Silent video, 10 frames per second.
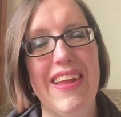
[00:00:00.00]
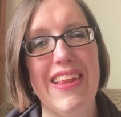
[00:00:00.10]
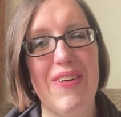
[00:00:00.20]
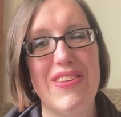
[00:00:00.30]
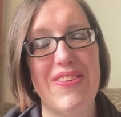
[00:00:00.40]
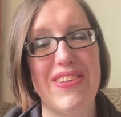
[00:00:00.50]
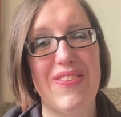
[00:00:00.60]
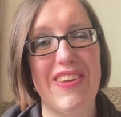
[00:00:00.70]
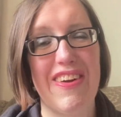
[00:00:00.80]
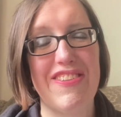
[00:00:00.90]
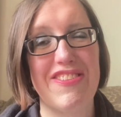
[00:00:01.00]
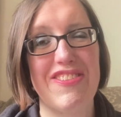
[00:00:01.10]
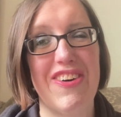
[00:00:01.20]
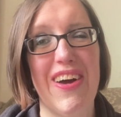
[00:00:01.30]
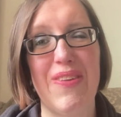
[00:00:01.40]
that'll be something to be grateful
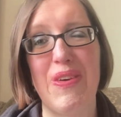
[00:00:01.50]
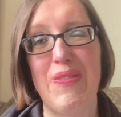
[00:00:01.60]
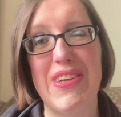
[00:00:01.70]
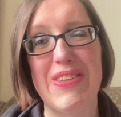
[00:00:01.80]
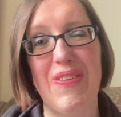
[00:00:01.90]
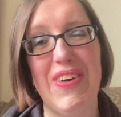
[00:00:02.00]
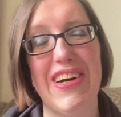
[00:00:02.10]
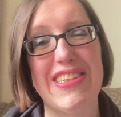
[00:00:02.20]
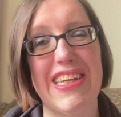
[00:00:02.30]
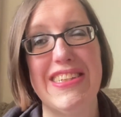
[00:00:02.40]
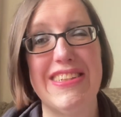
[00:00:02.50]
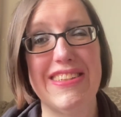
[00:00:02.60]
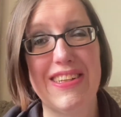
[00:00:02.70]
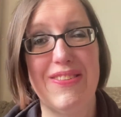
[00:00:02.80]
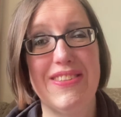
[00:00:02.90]
for. And we booked him a party
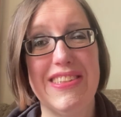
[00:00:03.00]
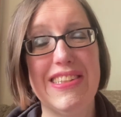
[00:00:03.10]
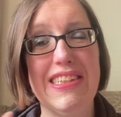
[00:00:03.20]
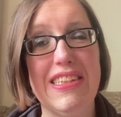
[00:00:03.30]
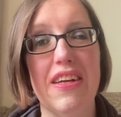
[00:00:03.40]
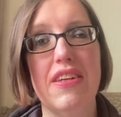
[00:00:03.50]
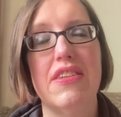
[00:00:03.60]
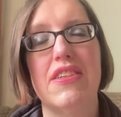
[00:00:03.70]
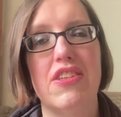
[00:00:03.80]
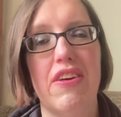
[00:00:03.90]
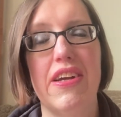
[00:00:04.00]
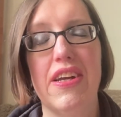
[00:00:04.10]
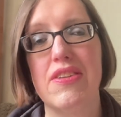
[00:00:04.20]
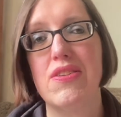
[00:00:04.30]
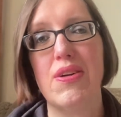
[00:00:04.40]
Sorry,
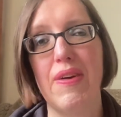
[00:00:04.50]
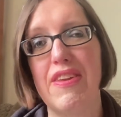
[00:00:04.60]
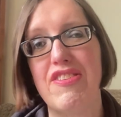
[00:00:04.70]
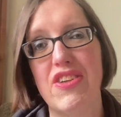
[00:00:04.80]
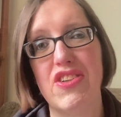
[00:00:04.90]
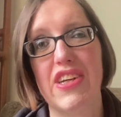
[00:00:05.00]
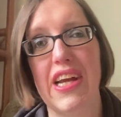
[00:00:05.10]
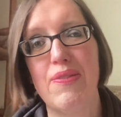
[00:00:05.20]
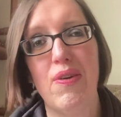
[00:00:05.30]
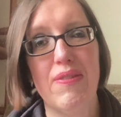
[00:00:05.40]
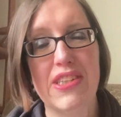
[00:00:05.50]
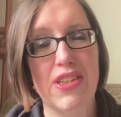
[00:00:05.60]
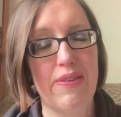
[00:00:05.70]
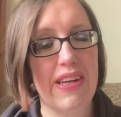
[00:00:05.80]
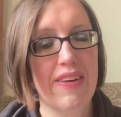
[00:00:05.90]
talking about the future again. What am I
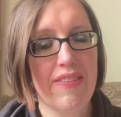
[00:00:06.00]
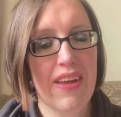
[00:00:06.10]
doing?